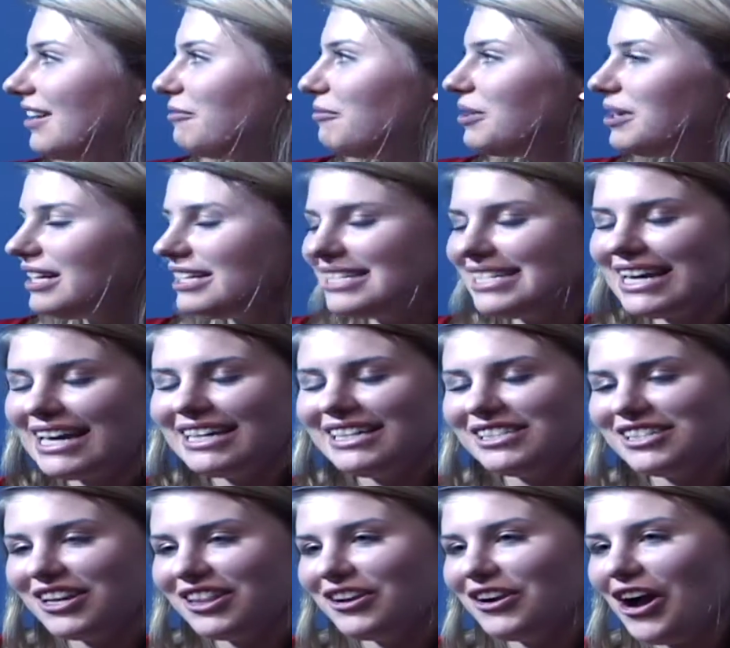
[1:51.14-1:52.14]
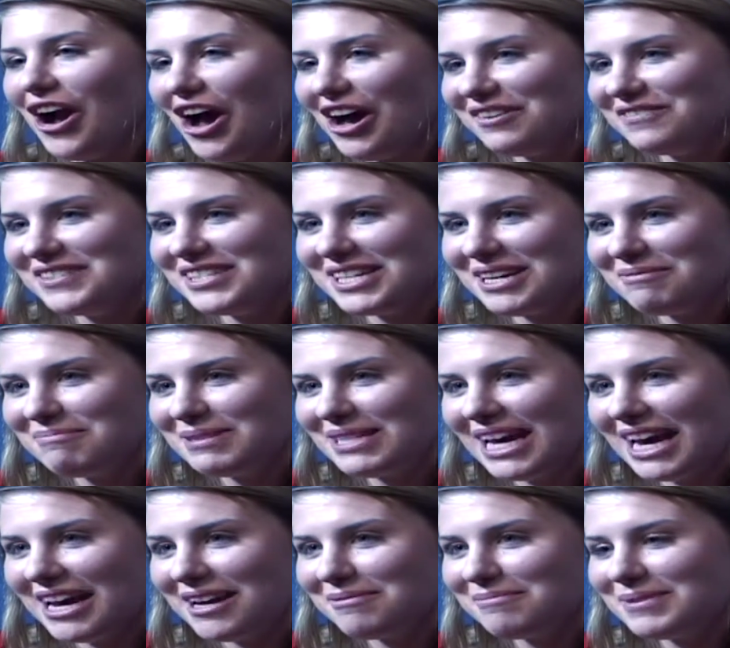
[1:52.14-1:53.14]
We set each other off
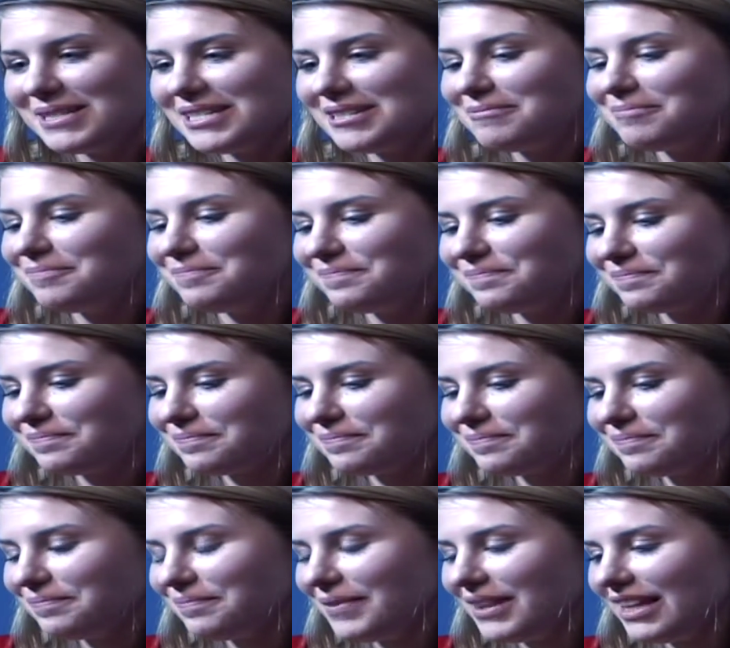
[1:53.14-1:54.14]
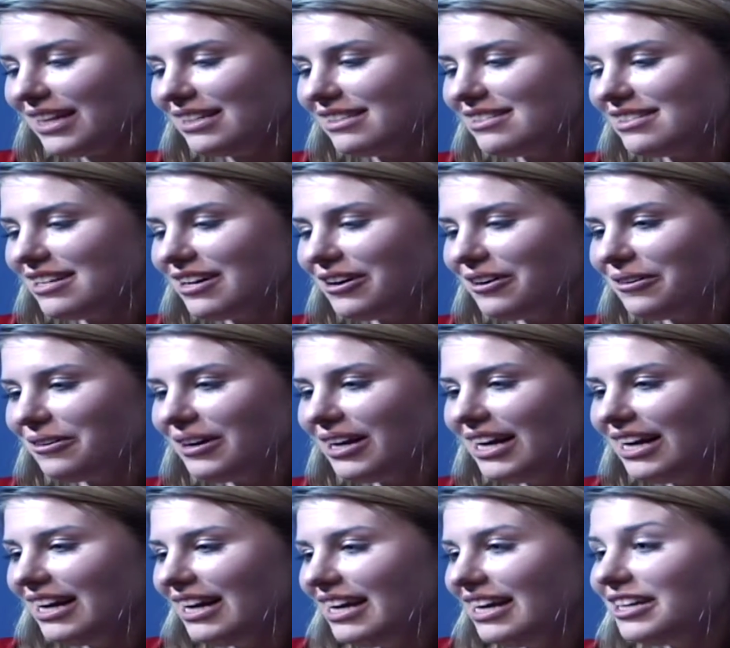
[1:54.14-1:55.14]
sometimes. So
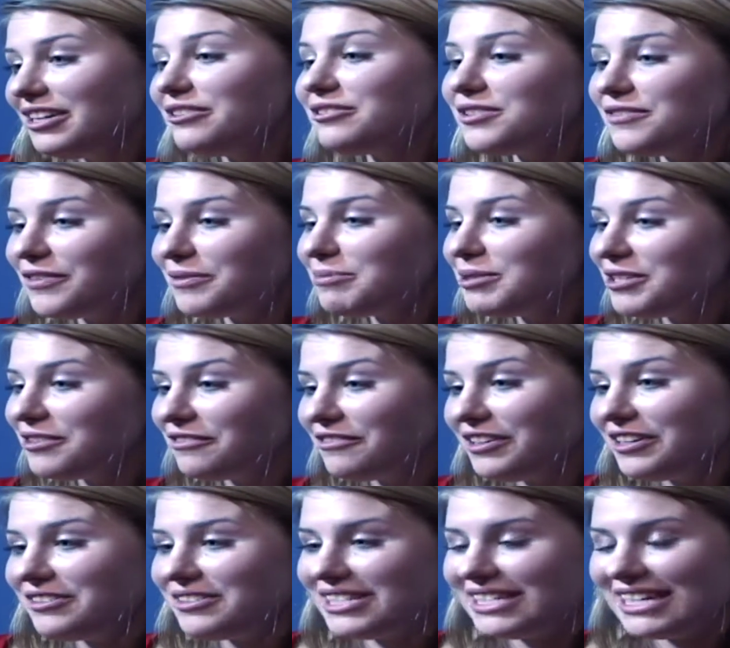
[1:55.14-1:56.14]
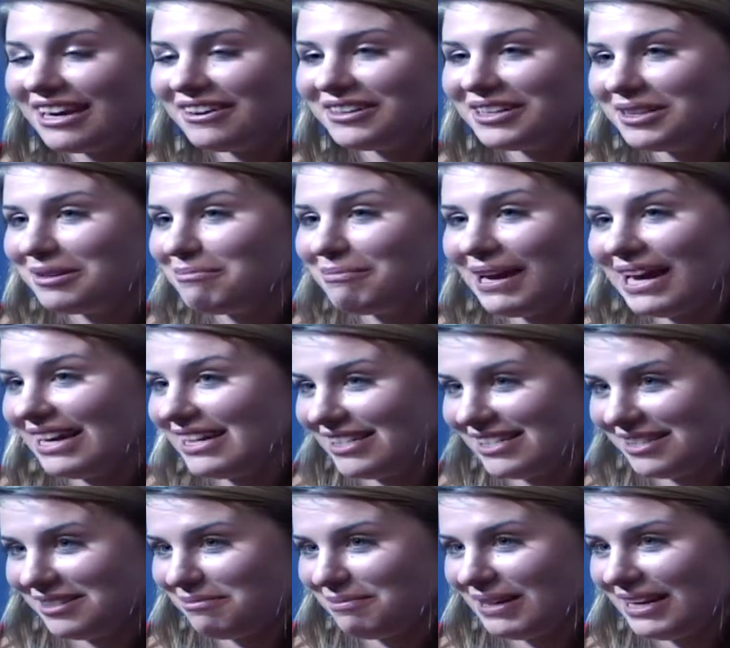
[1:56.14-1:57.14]
News from Two Views sounded the
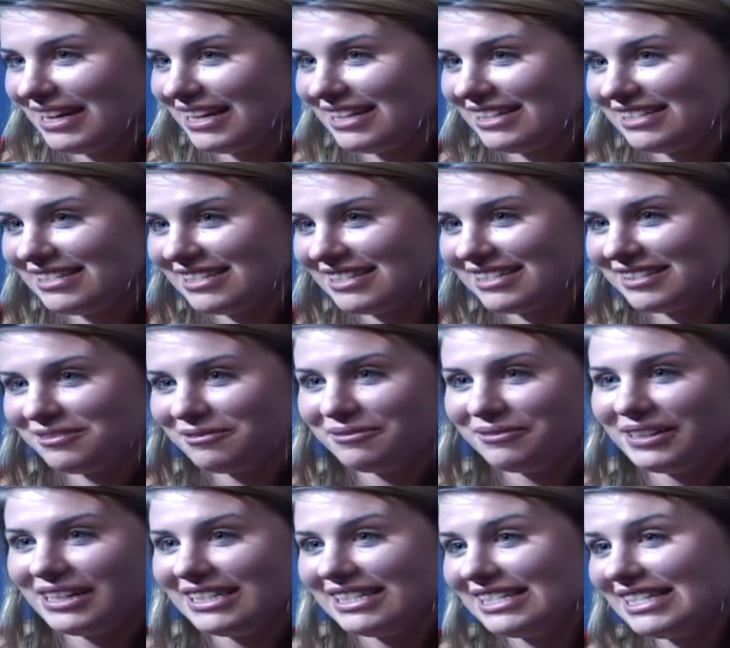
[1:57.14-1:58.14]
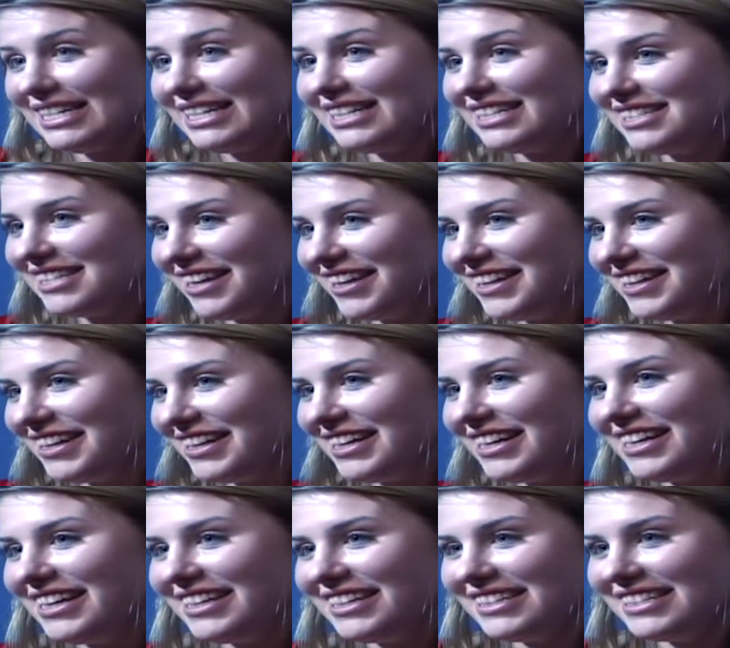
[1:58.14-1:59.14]
best because we see each
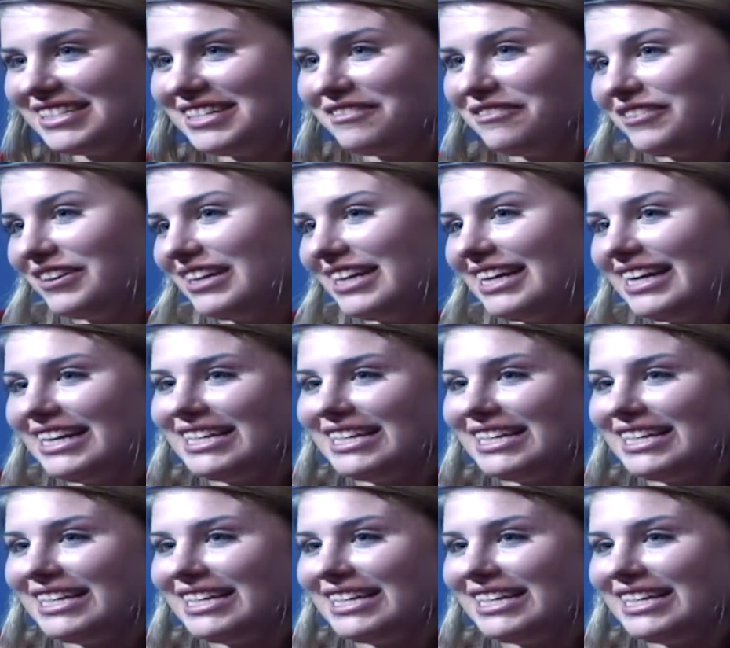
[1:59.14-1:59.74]
other differently.